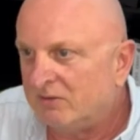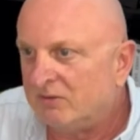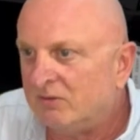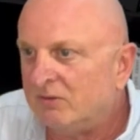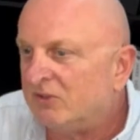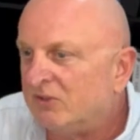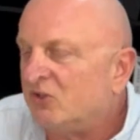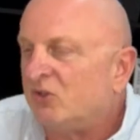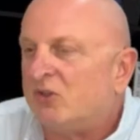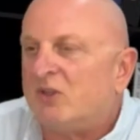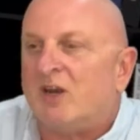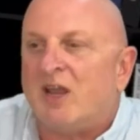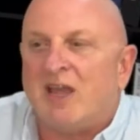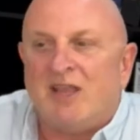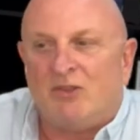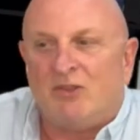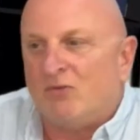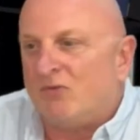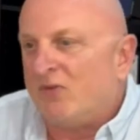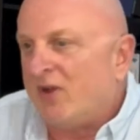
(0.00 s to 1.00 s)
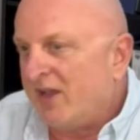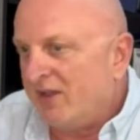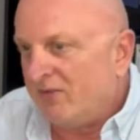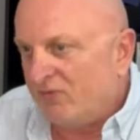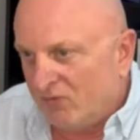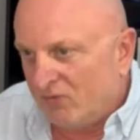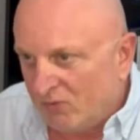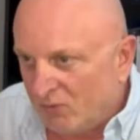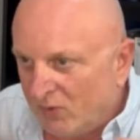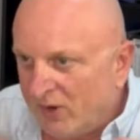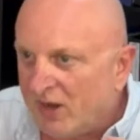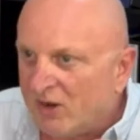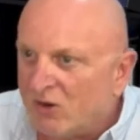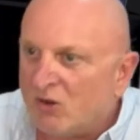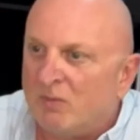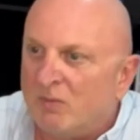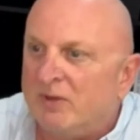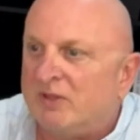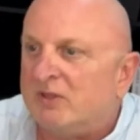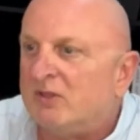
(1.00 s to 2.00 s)
It's not a 9 to 5. We are
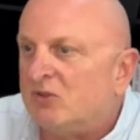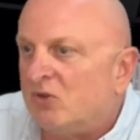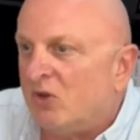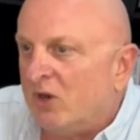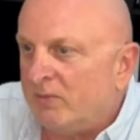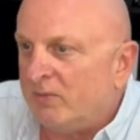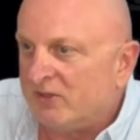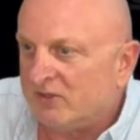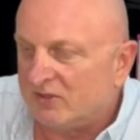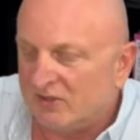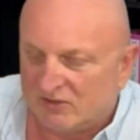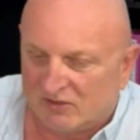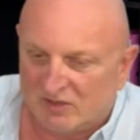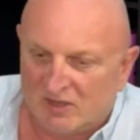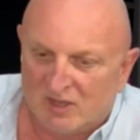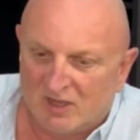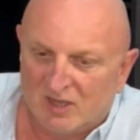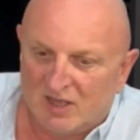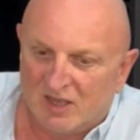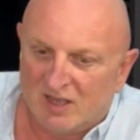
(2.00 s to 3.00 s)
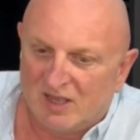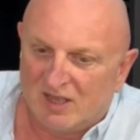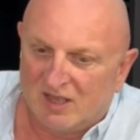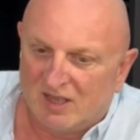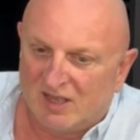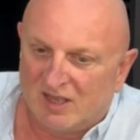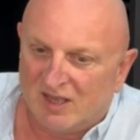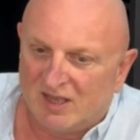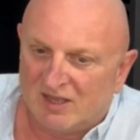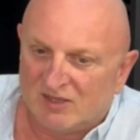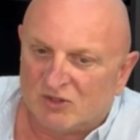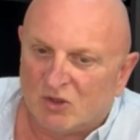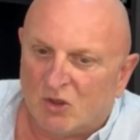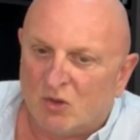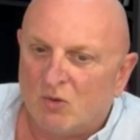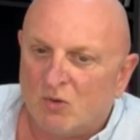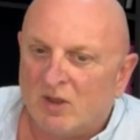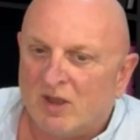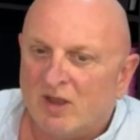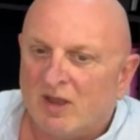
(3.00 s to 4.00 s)
committed to our business.
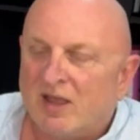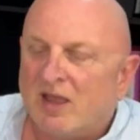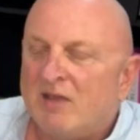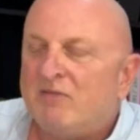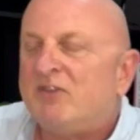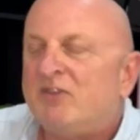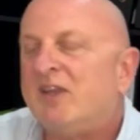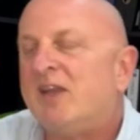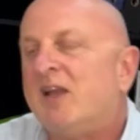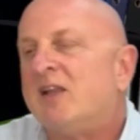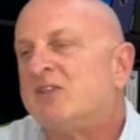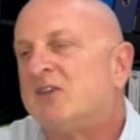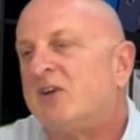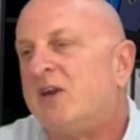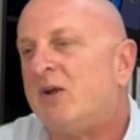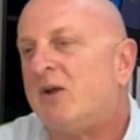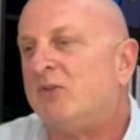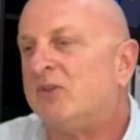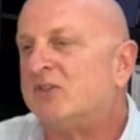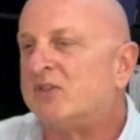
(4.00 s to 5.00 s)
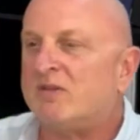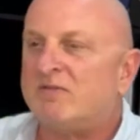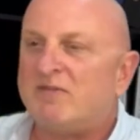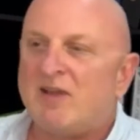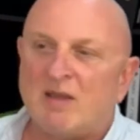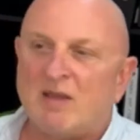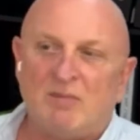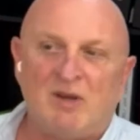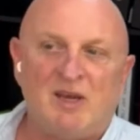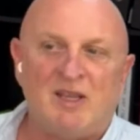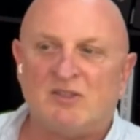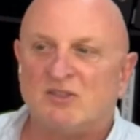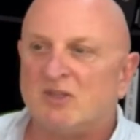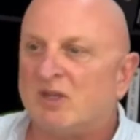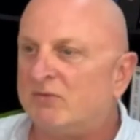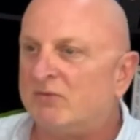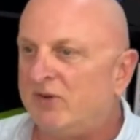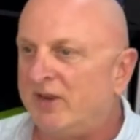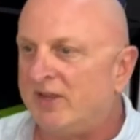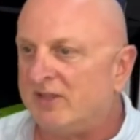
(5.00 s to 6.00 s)
So everything else around us, our families,
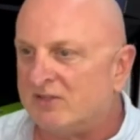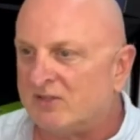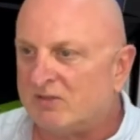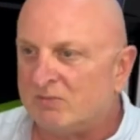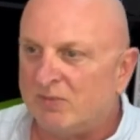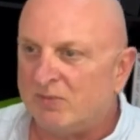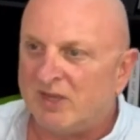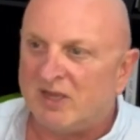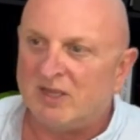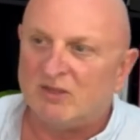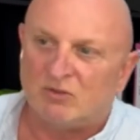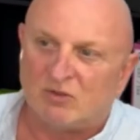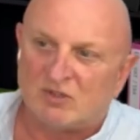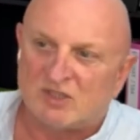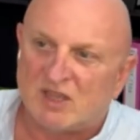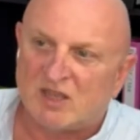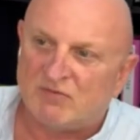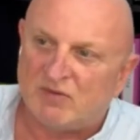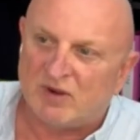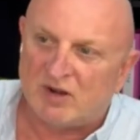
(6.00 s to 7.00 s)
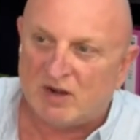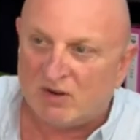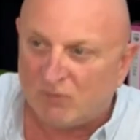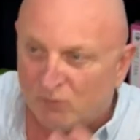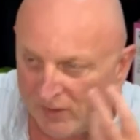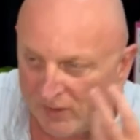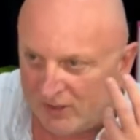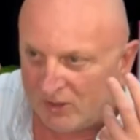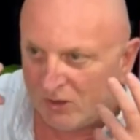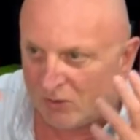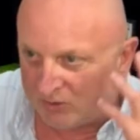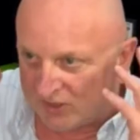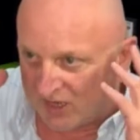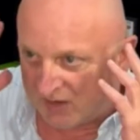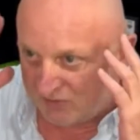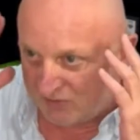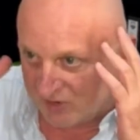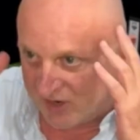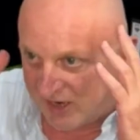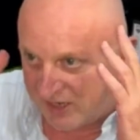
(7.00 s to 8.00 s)
our friends, begin to suffer if we don't
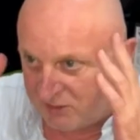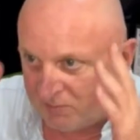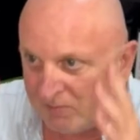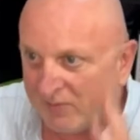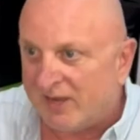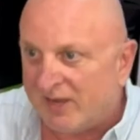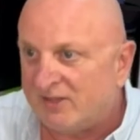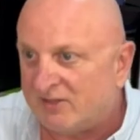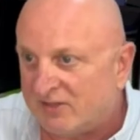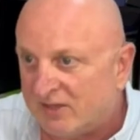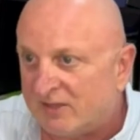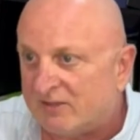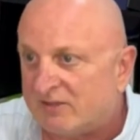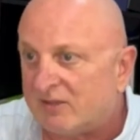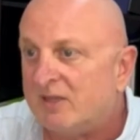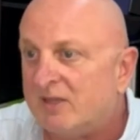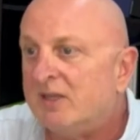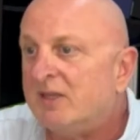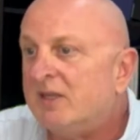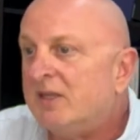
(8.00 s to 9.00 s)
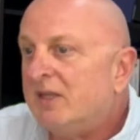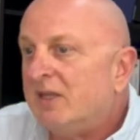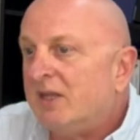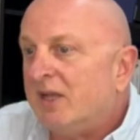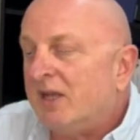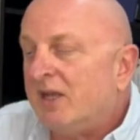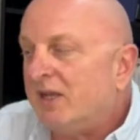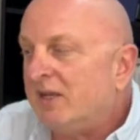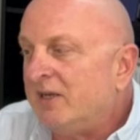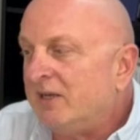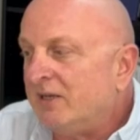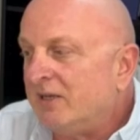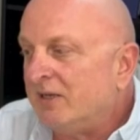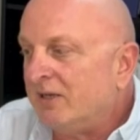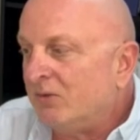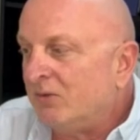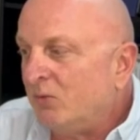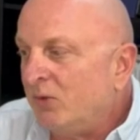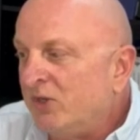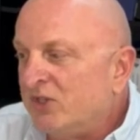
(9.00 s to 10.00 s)
have the right mindset, and
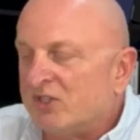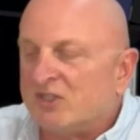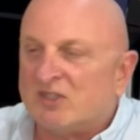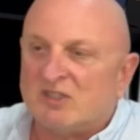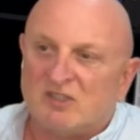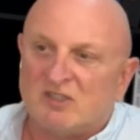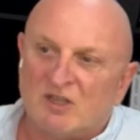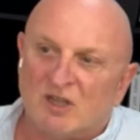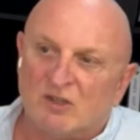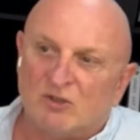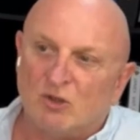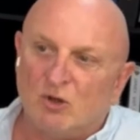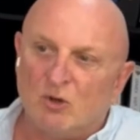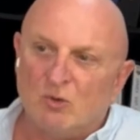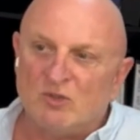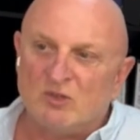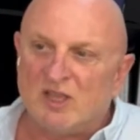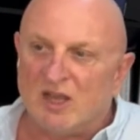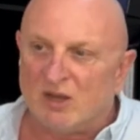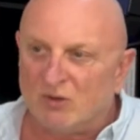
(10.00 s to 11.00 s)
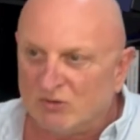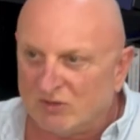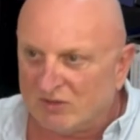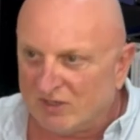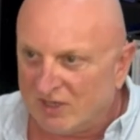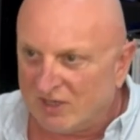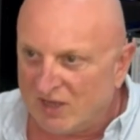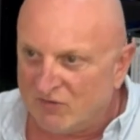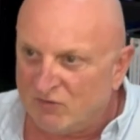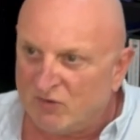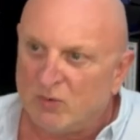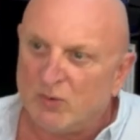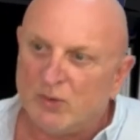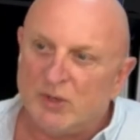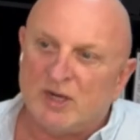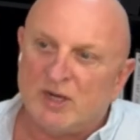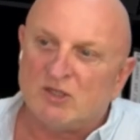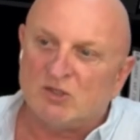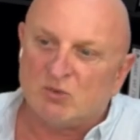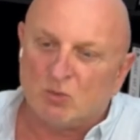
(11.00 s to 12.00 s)
we just start to lose out
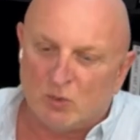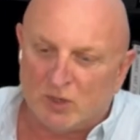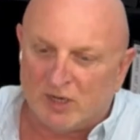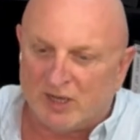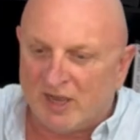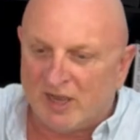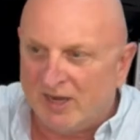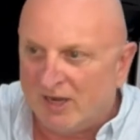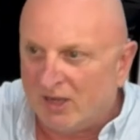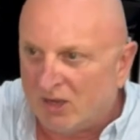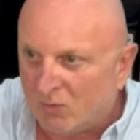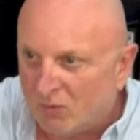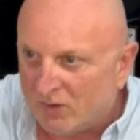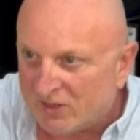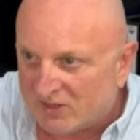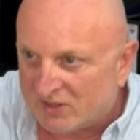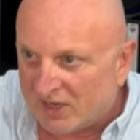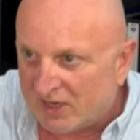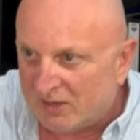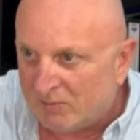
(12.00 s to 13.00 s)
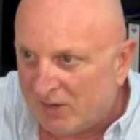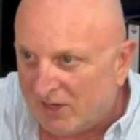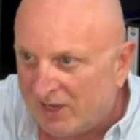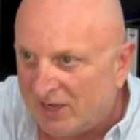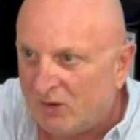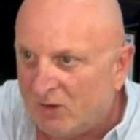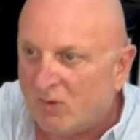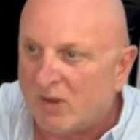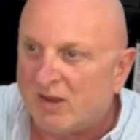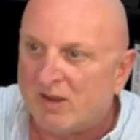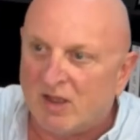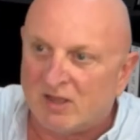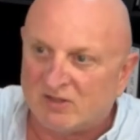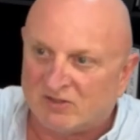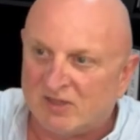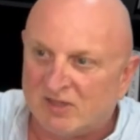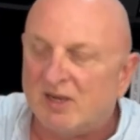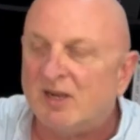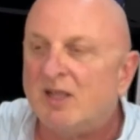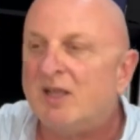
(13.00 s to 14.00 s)
everywhere else. We're gaining on one side, building one
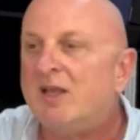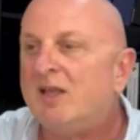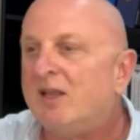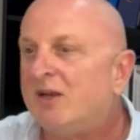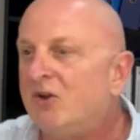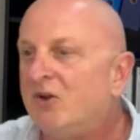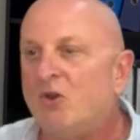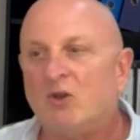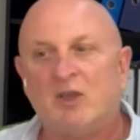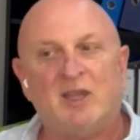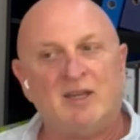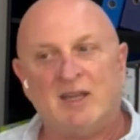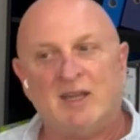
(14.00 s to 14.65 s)
castle, knocking